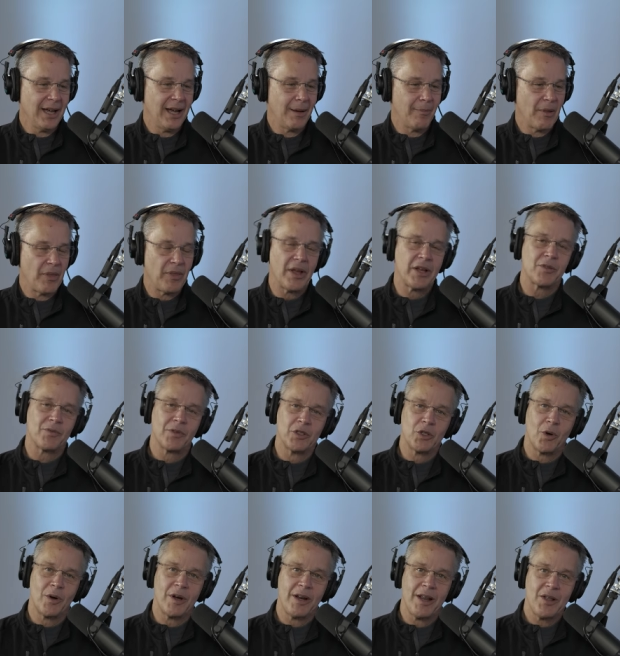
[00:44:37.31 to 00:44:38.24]
Uh, but thanks
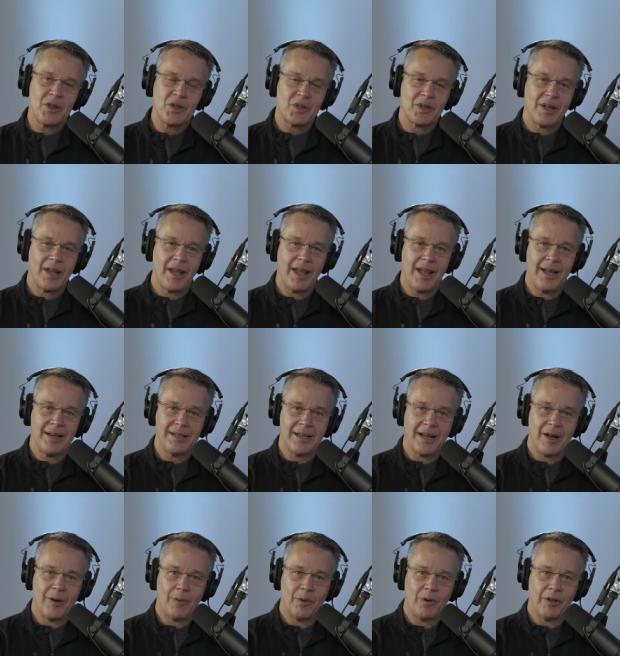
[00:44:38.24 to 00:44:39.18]
for joining us,
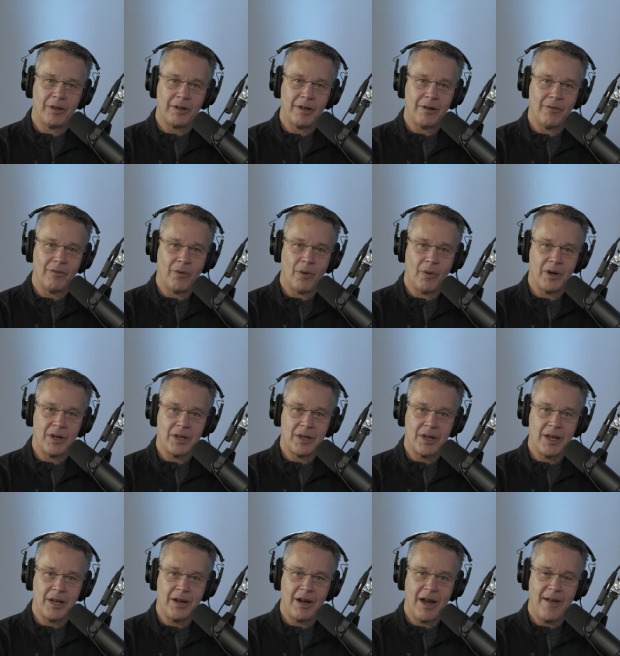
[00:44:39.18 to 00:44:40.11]
and uh, we're looking forward
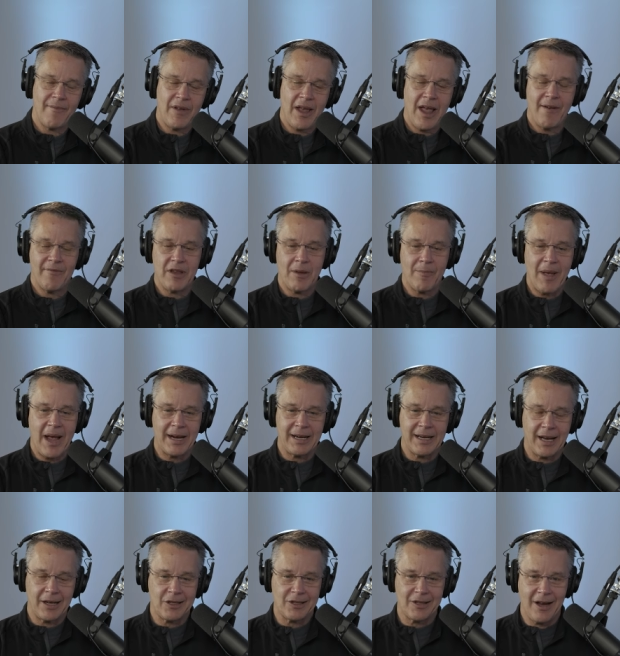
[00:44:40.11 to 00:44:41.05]
to having you
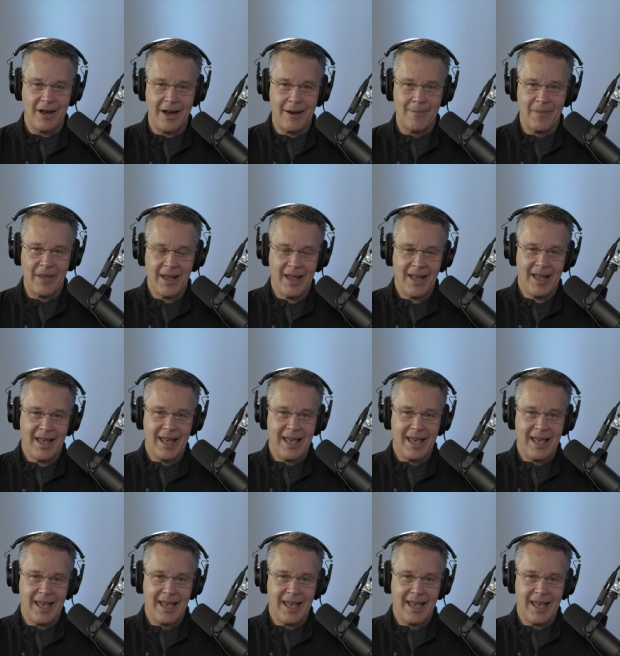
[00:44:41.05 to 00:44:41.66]
back next time.